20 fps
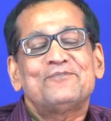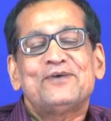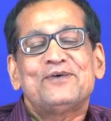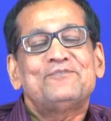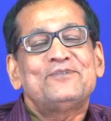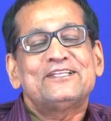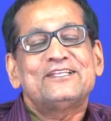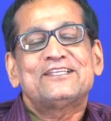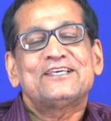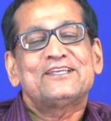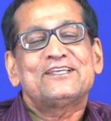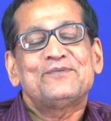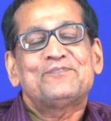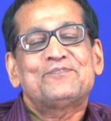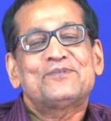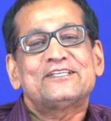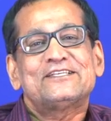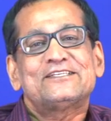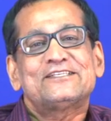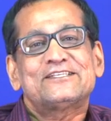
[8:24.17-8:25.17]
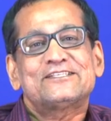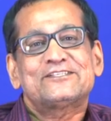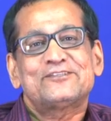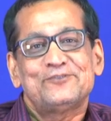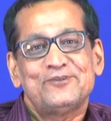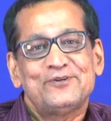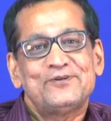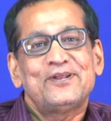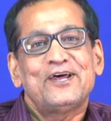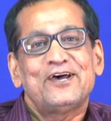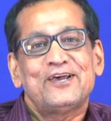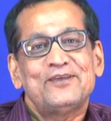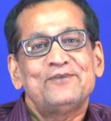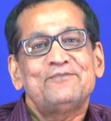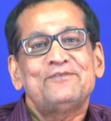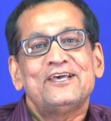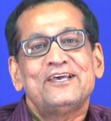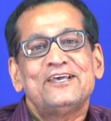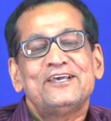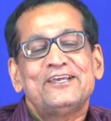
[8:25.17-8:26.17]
everything representation will drive.